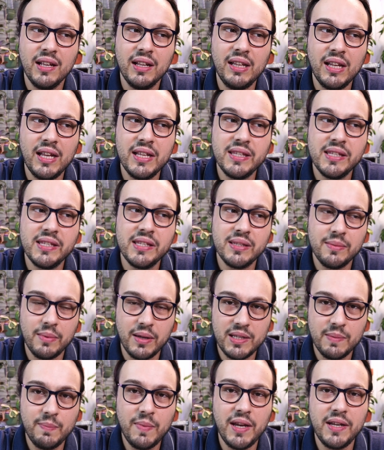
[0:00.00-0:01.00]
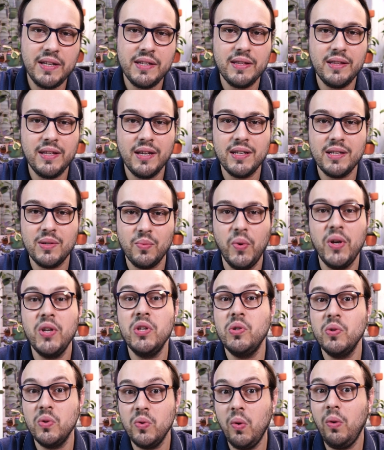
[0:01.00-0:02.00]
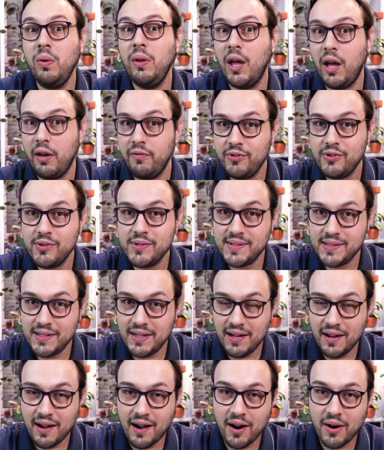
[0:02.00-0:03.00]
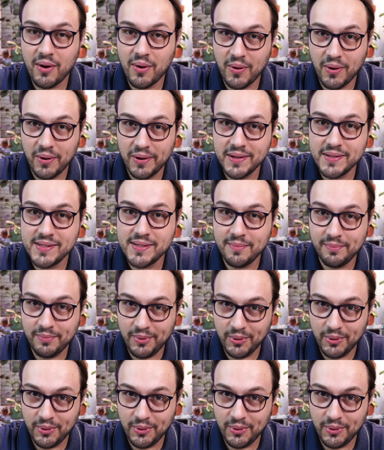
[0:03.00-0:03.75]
Let's admit that we do love to see our Hoyas in